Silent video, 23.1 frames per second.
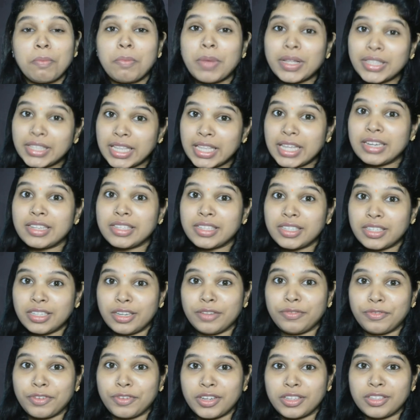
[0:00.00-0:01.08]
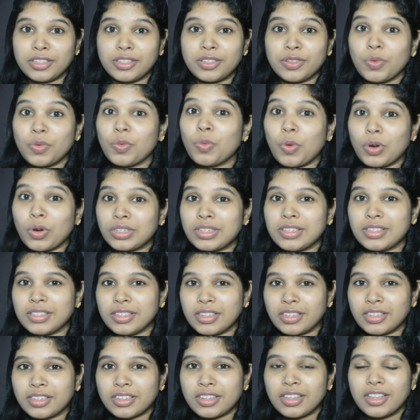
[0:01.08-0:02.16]
but there is a difference. What is
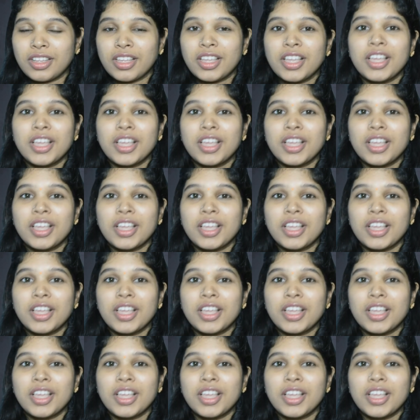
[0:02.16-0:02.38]
it?